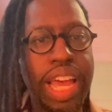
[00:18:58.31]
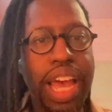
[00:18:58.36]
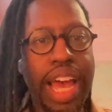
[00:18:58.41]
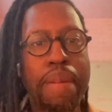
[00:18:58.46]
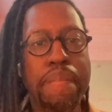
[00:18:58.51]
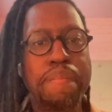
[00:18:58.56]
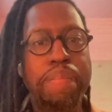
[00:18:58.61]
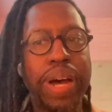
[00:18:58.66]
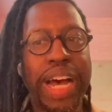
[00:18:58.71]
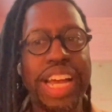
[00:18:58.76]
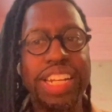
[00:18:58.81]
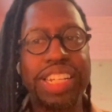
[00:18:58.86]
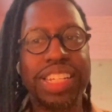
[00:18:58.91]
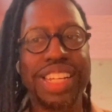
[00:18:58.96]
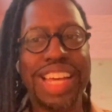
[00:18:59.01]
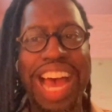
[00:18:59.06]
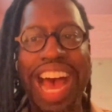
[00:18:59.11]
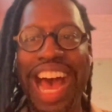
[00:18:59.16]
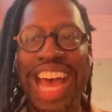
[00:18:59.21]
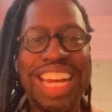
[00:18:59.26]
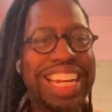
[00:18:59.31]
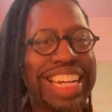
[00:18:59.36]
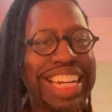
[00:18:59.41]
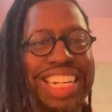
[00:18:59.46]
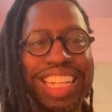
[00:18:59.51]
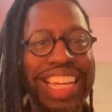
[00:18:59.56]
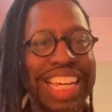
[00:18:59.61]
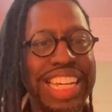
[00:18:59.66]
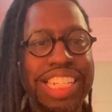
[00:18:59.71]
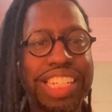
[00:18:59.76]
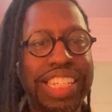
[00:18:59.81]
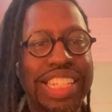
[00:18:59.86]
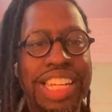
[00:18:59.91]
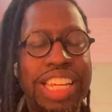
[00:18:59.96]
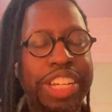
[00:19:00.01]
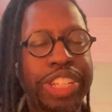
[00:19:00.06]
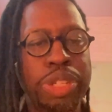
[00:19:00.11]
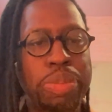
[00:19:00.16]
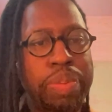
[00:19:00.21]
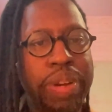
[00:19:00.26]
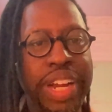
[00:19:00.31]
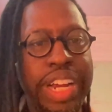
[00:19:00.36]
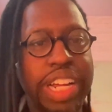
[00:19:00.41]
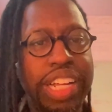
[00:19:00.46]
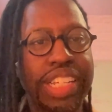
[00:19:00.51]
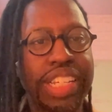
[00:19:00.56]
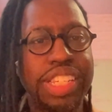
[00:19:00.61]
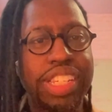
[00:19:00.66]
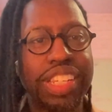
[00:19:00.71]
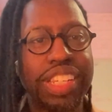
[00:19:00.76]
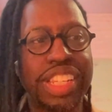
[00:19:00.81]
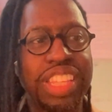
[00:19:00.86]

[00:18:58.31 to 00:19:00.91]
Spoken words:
but I didn't get to experience